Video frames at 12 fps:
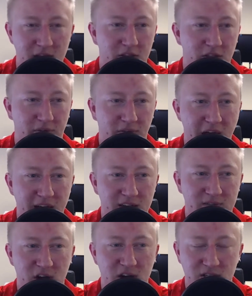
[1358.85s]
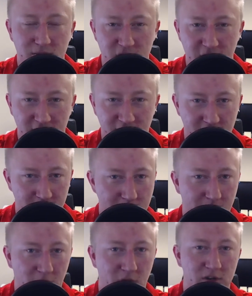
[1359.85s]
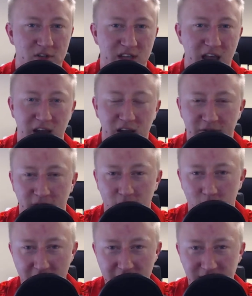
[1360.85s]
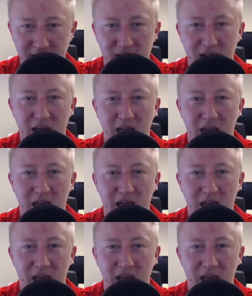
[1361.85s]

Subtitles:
The flag is very subjective. People understand it different ways,